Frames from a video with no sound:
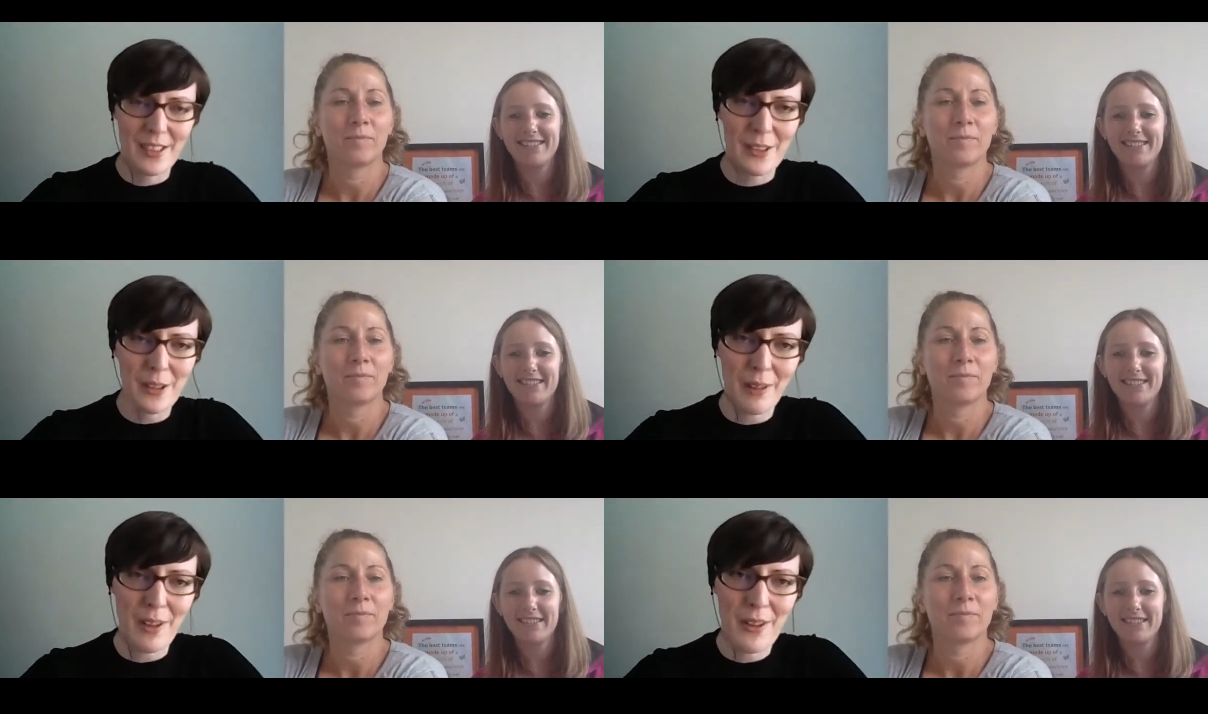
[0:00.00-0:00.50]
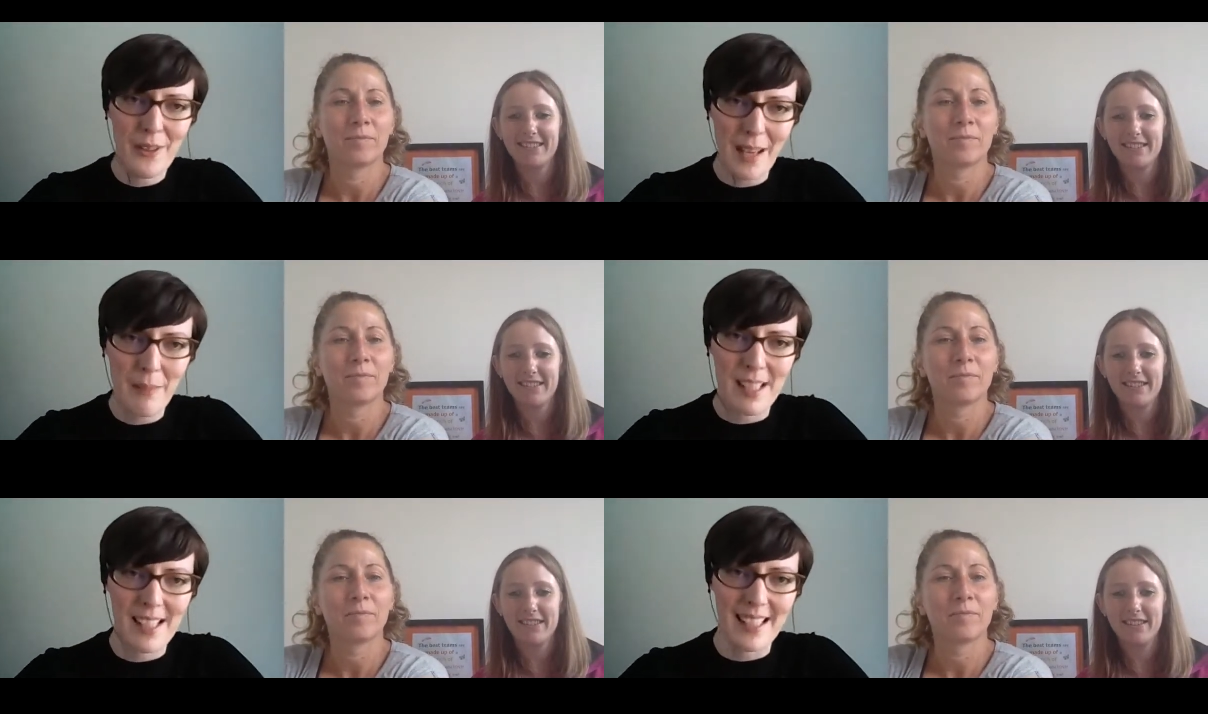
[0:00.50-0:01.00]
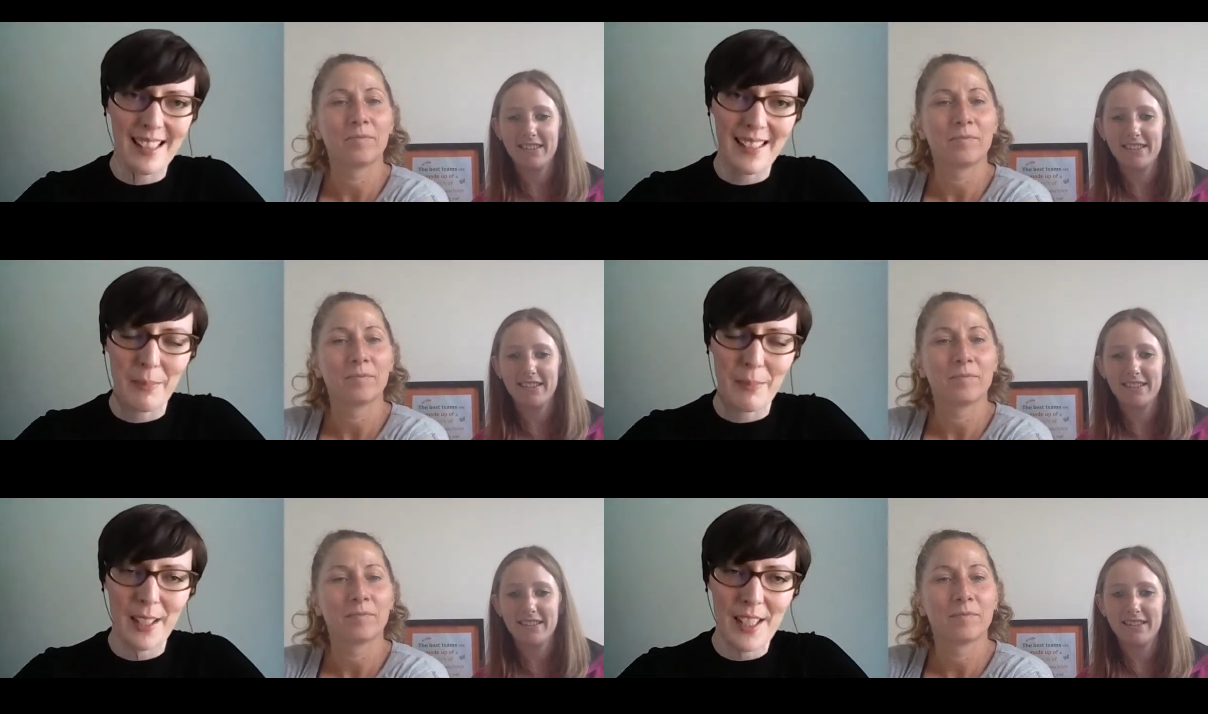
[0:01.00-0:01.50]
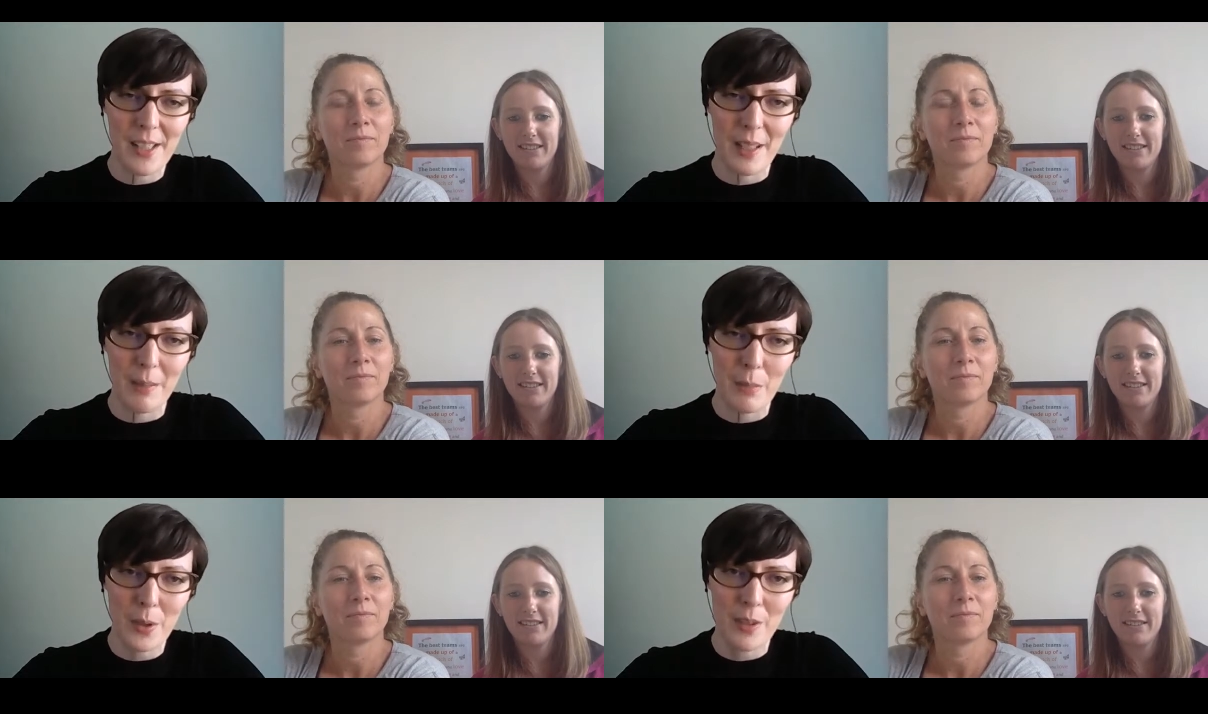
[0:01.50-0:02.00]
Speaker 1: to grow their business by
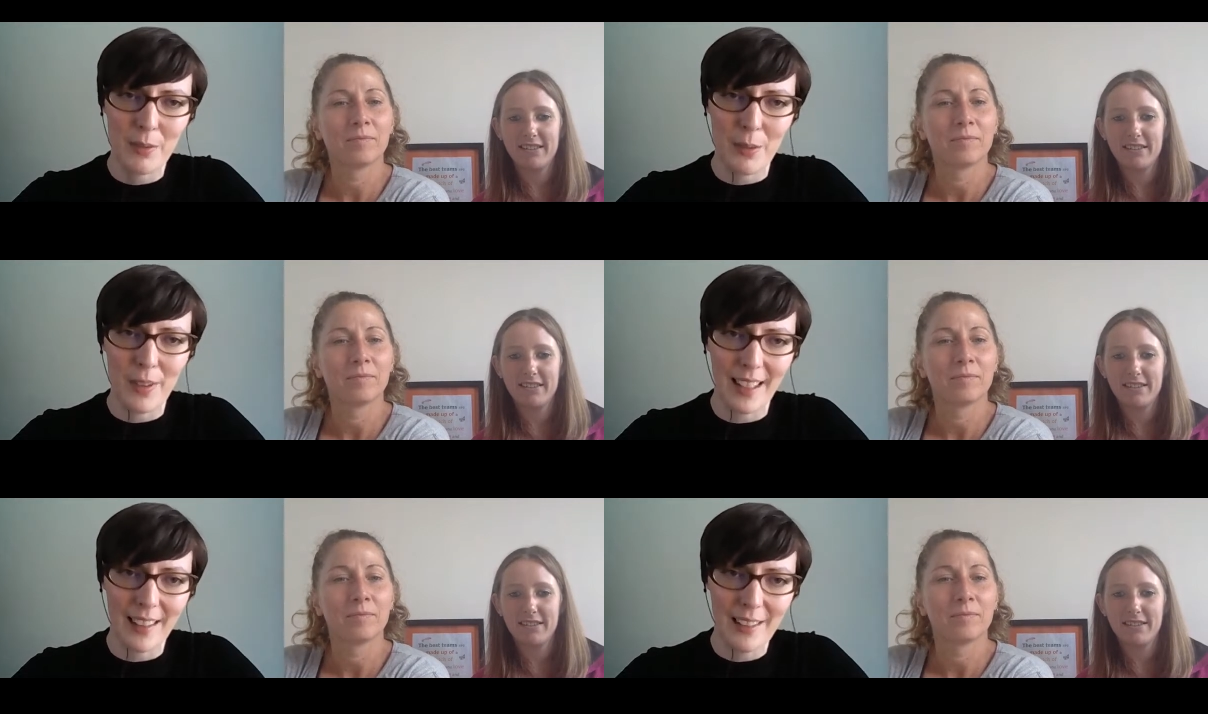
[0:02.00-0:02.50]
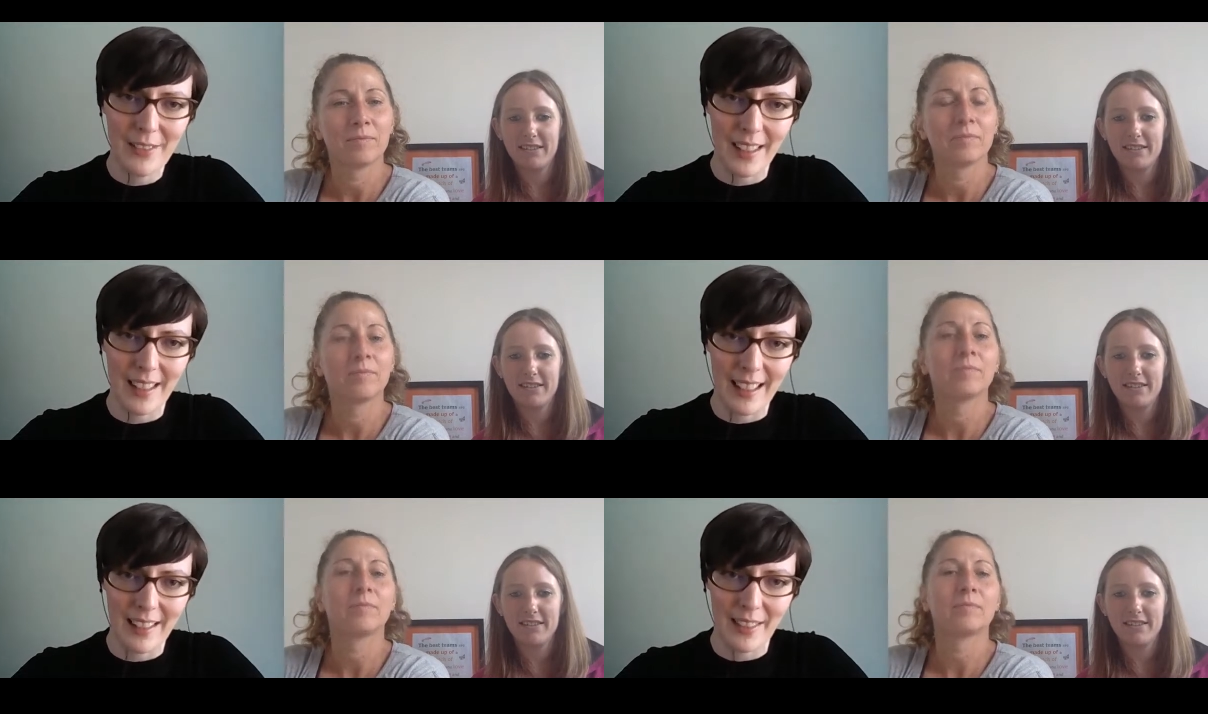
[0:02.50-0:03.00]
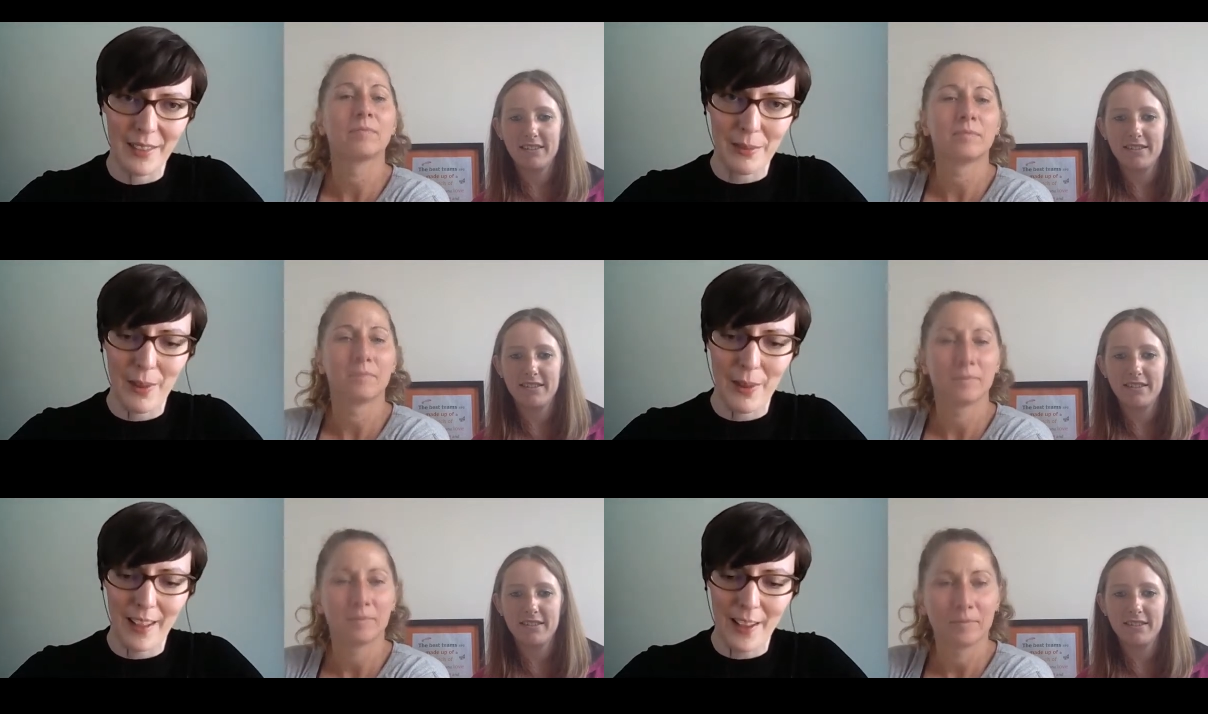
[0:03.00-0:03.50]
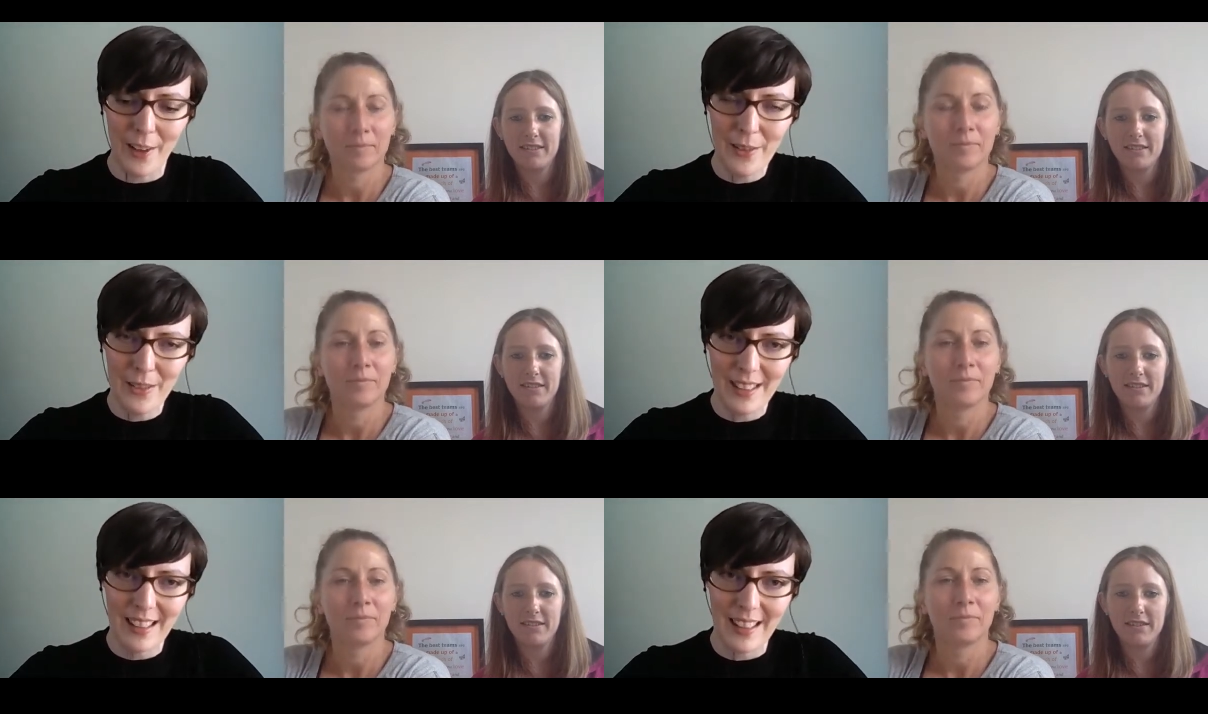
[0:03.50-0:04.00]
doing more of what they love and less of what they don't.